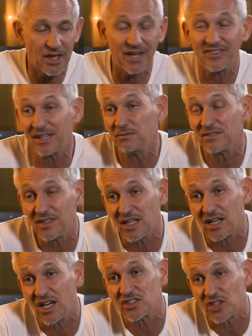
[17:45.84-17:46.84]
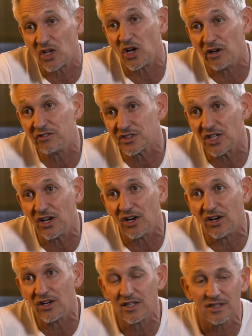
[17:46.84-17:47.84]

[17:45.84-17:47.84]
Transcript: I think as a lot of us are,